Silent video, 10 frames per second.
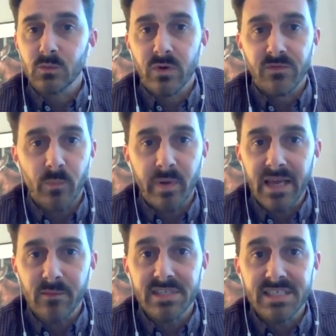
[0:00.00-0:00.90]
We've not been
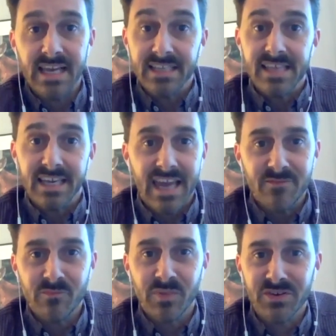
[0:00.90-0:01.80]
able to test that
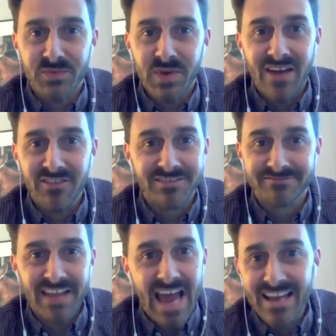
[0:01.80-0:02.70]
yet because we haven't
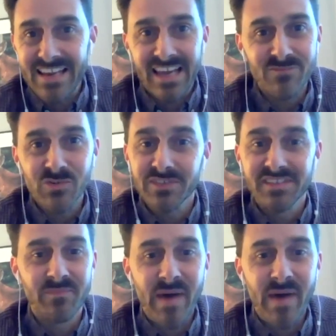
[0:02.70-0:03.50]
had animals to